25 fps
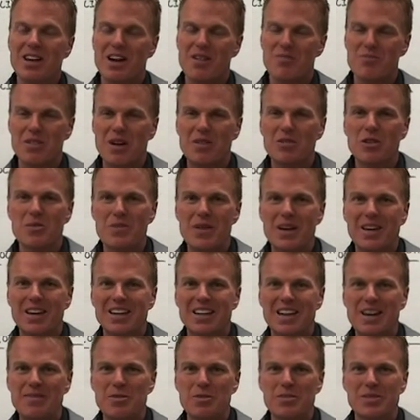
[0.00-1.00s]
I'll probably make a
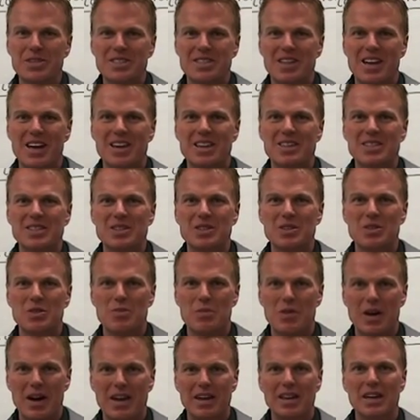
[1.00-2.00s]
couple mistakes,
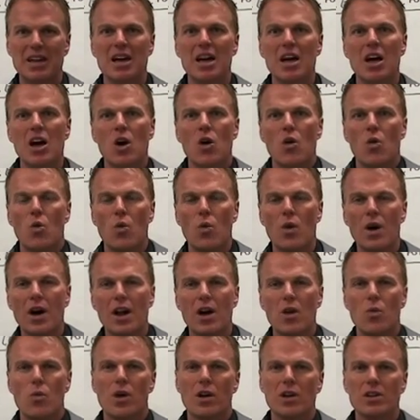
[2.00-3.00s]
but what
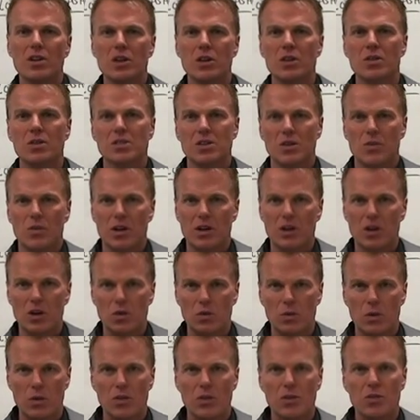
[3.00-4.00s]
I want to do is I want to
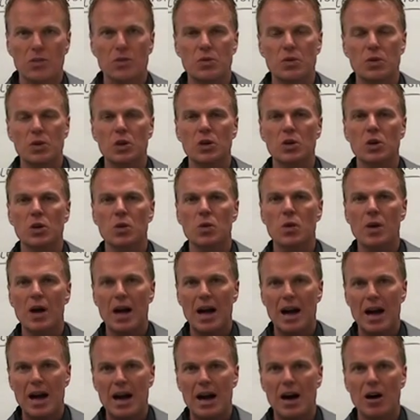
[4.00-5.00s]
go through
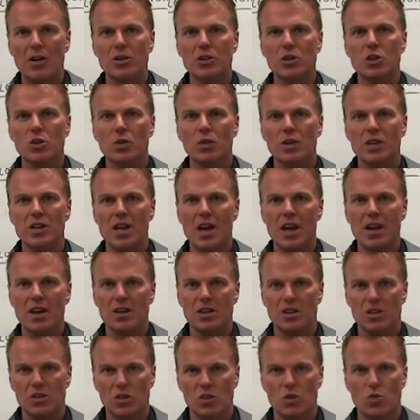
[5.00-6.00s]
how to
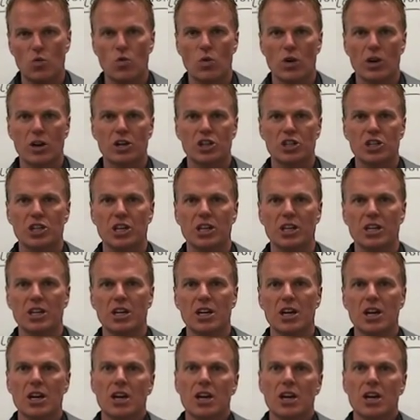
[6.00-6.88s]
create the worksheet